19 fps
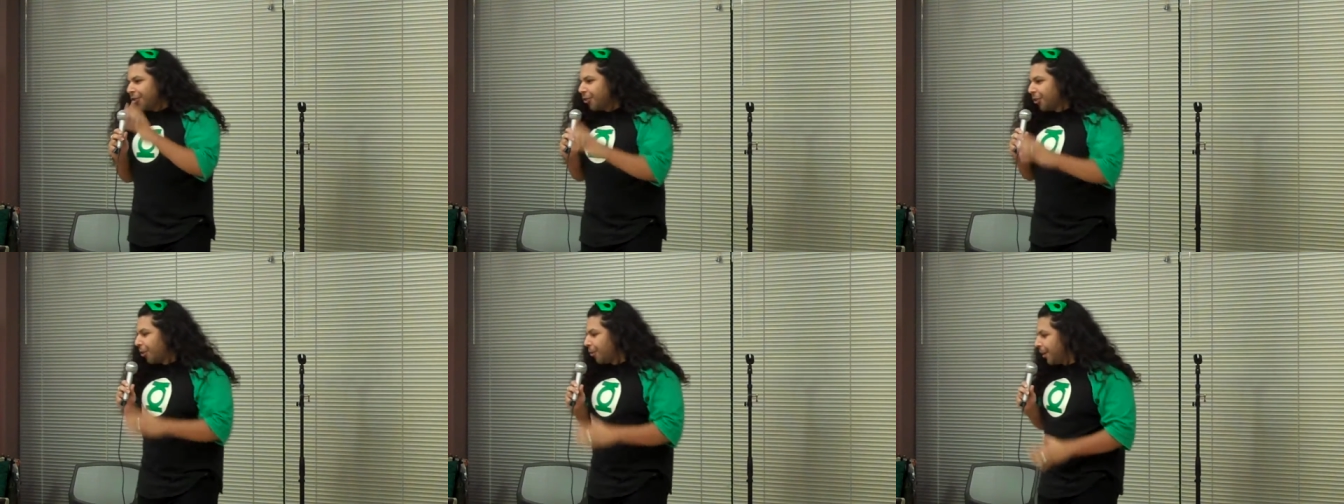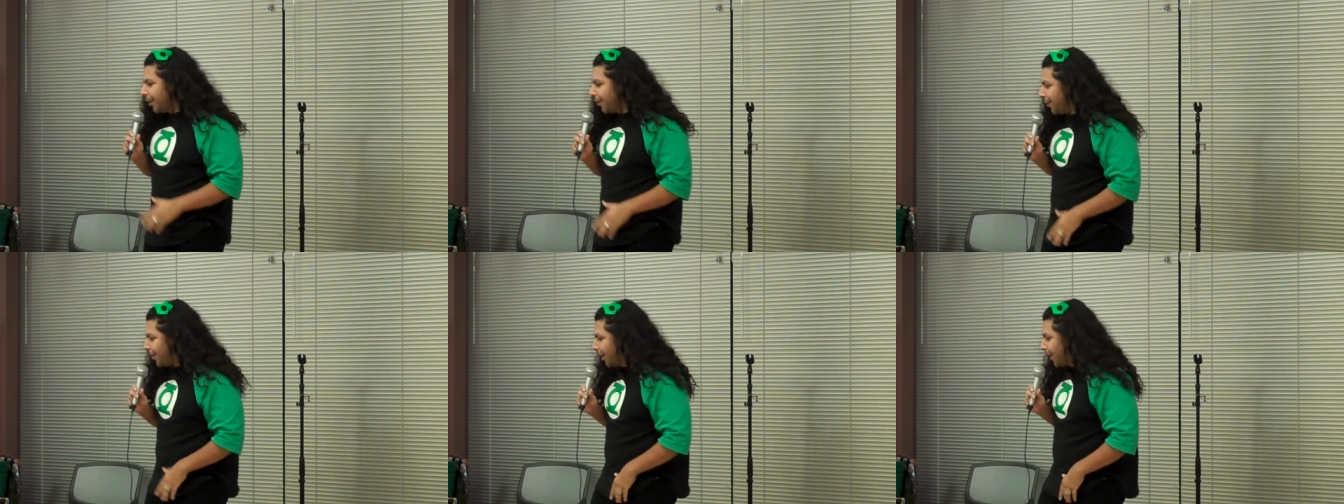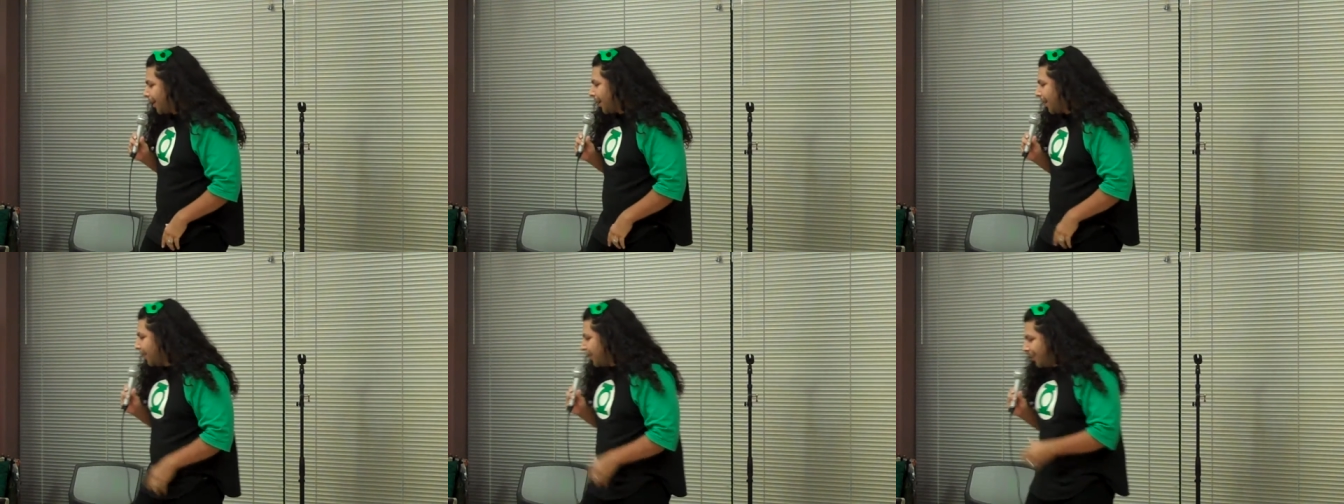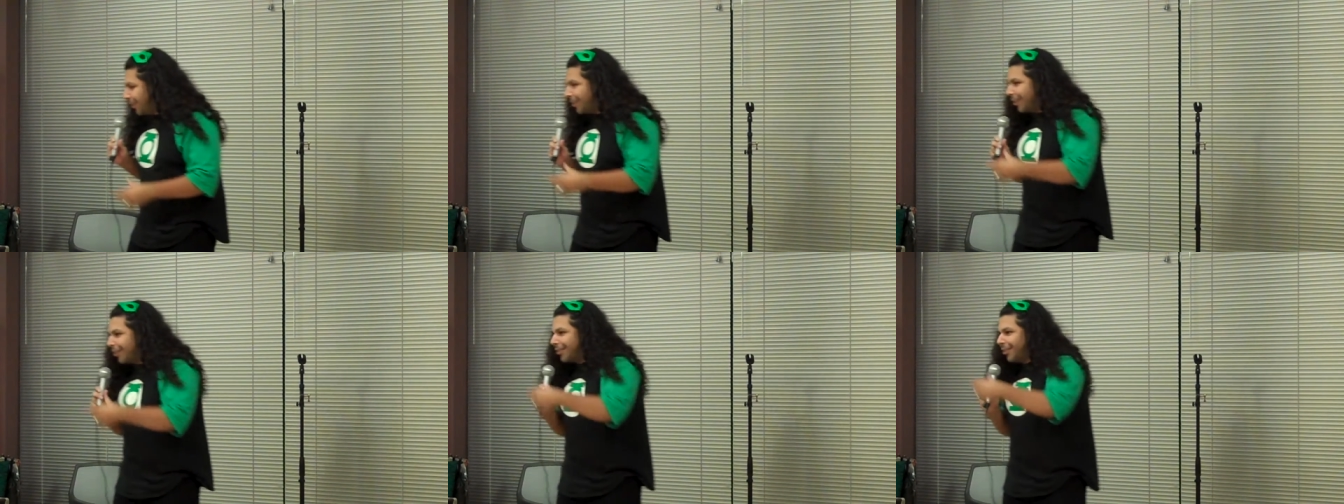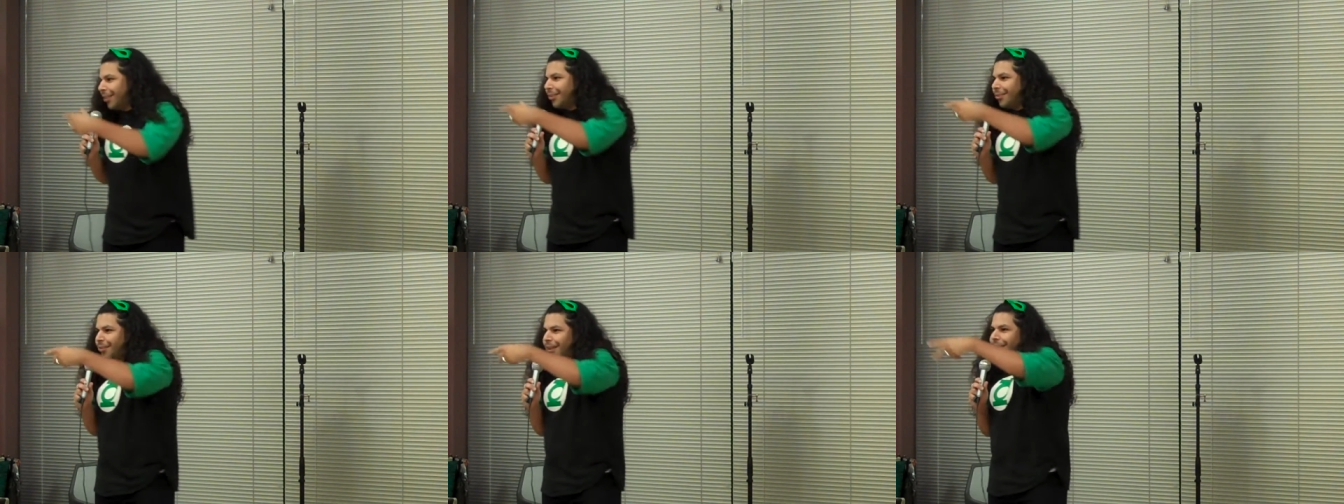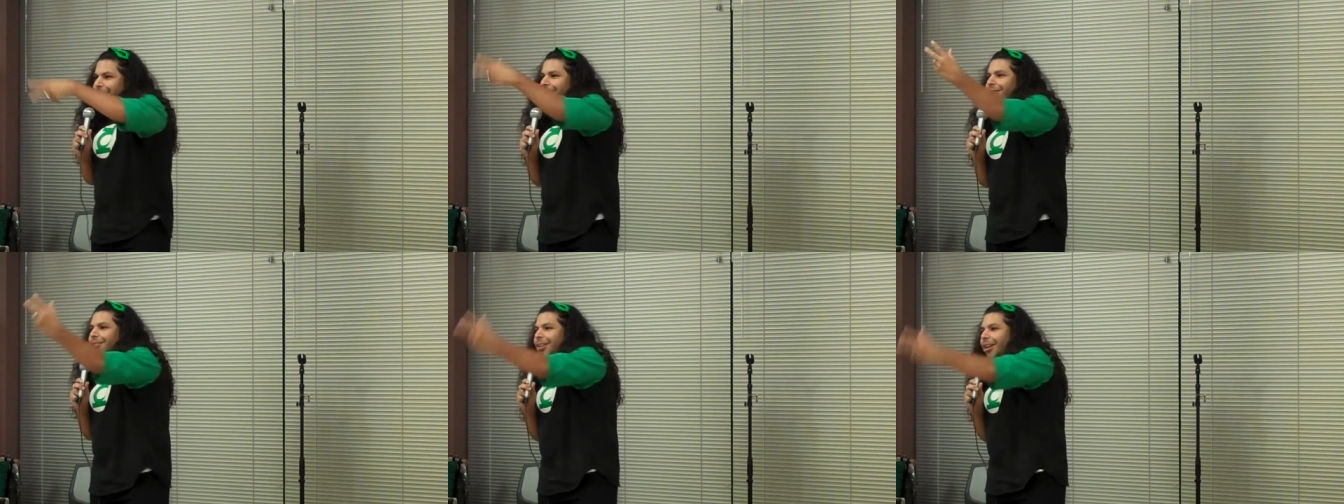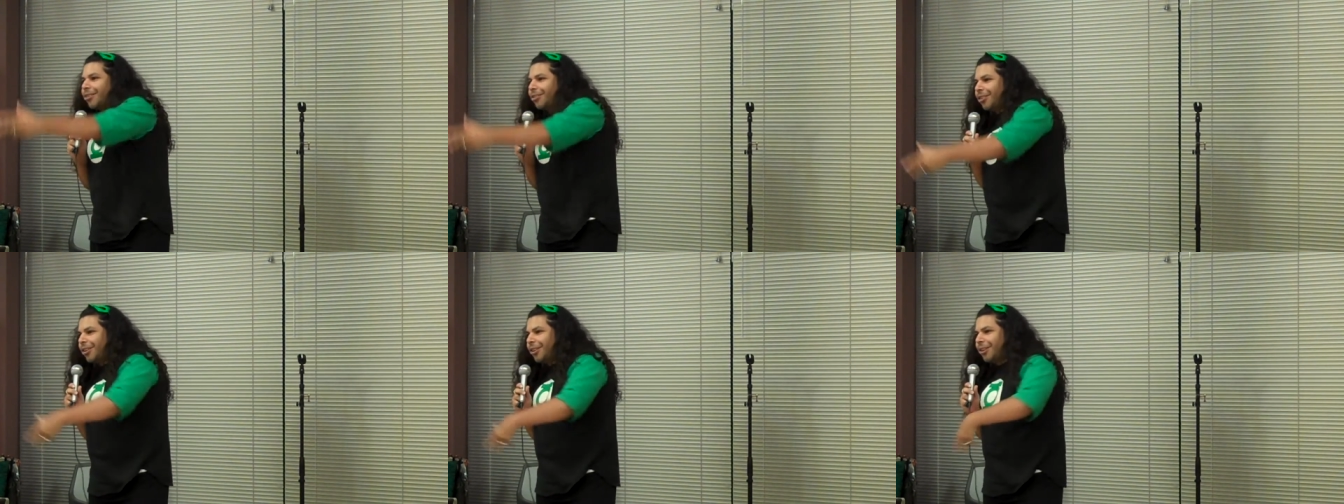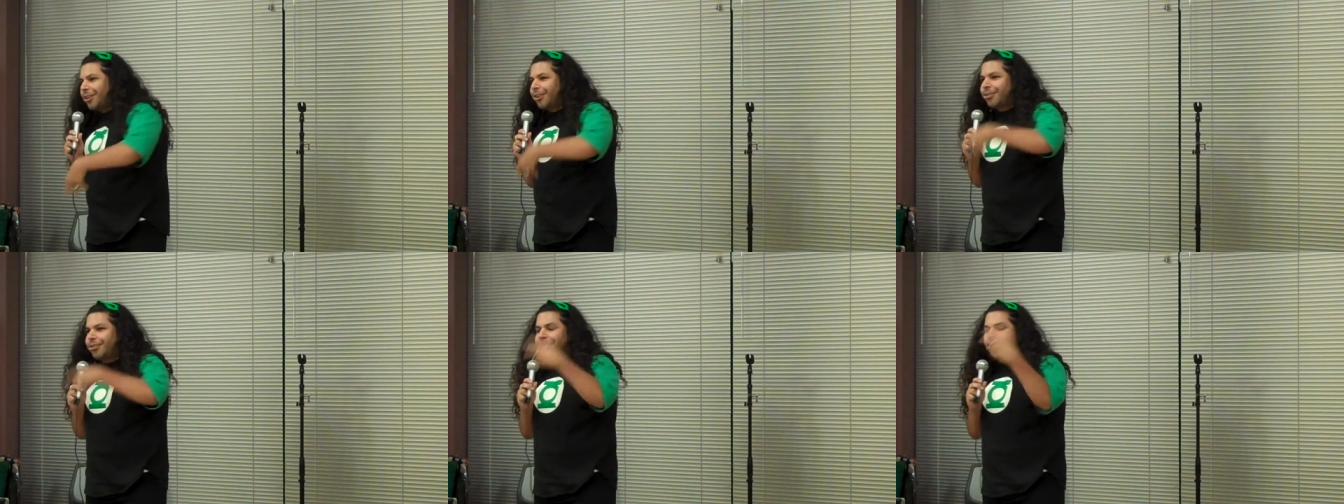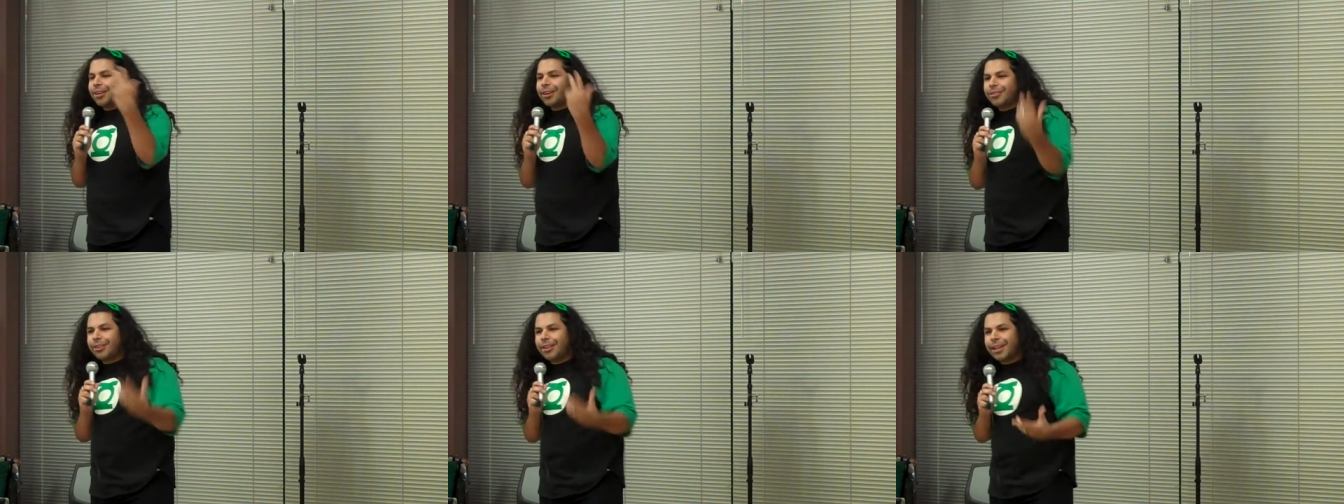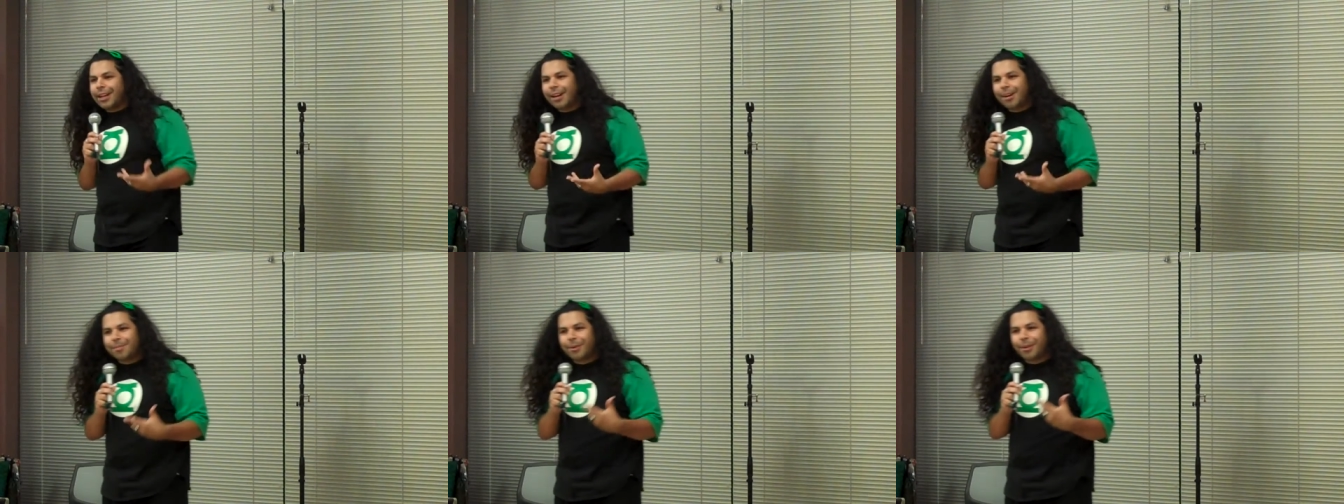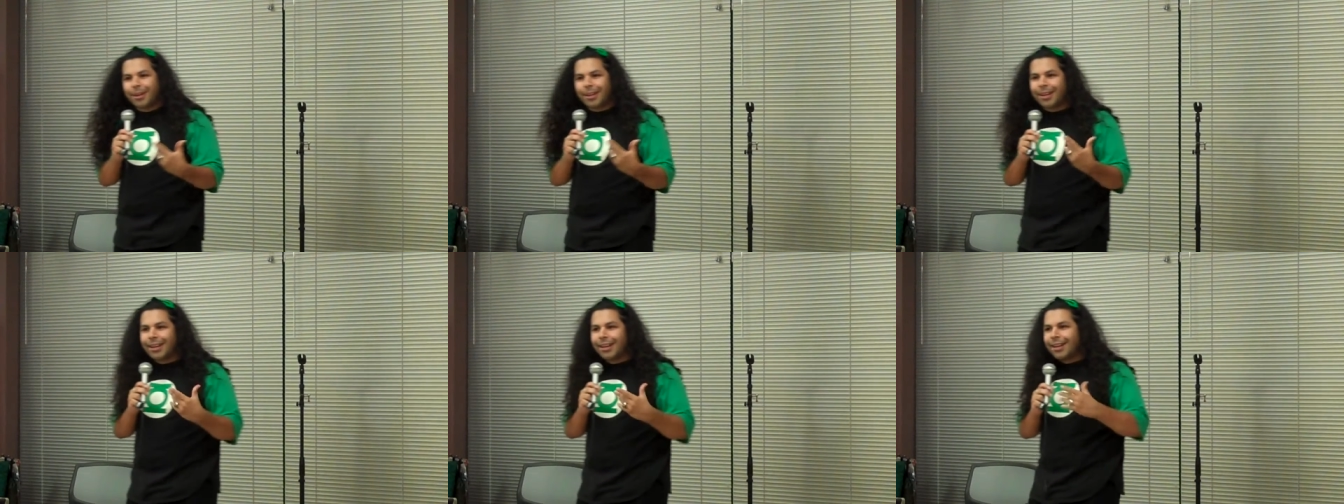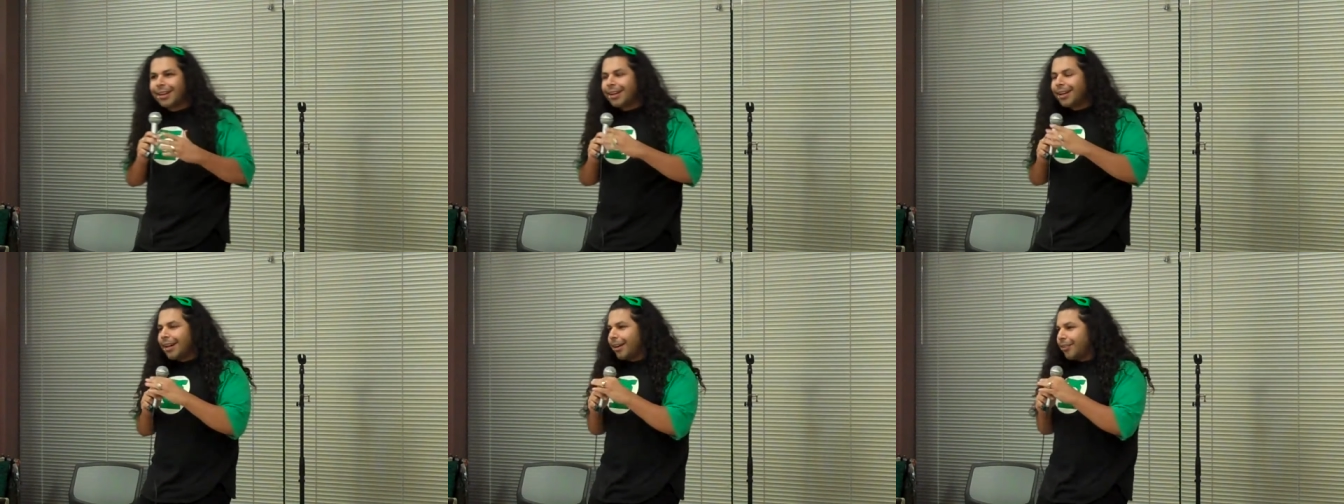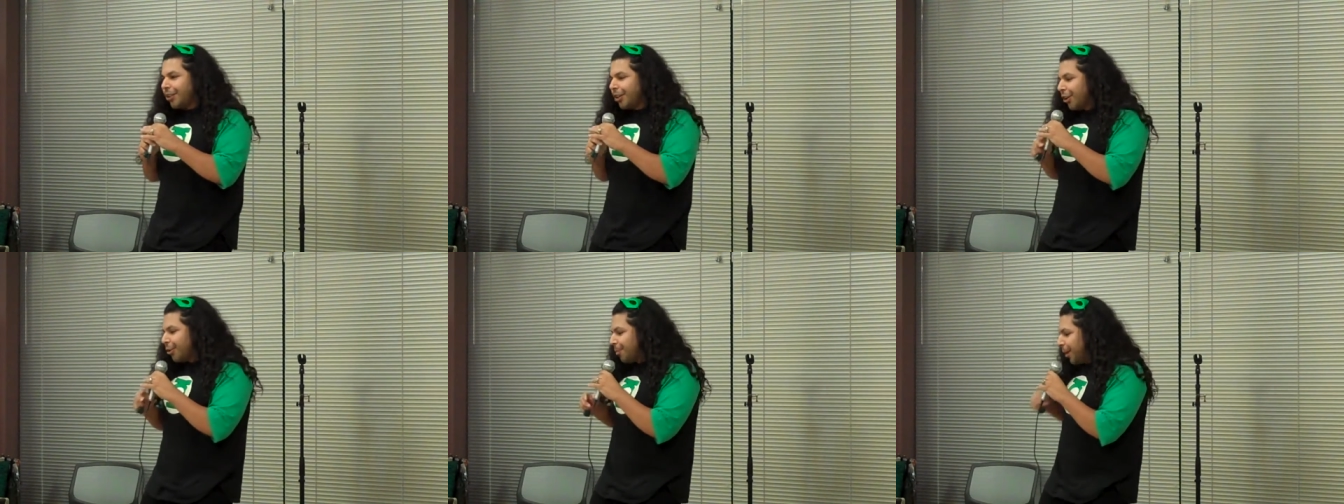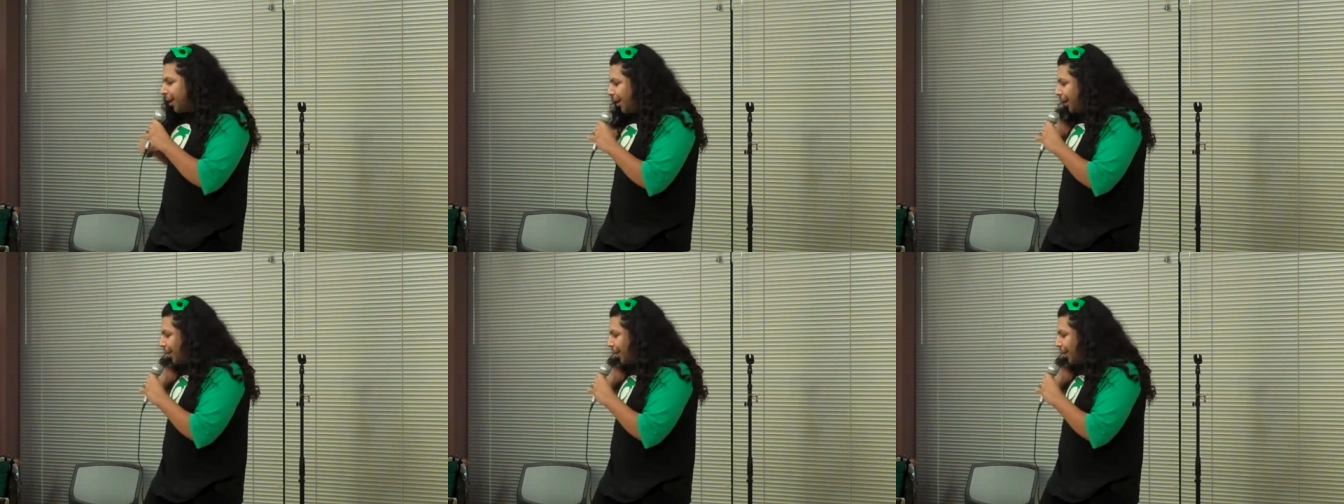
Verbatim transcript: It's always the sexy nurse, the sexy cowboy. I was thinking of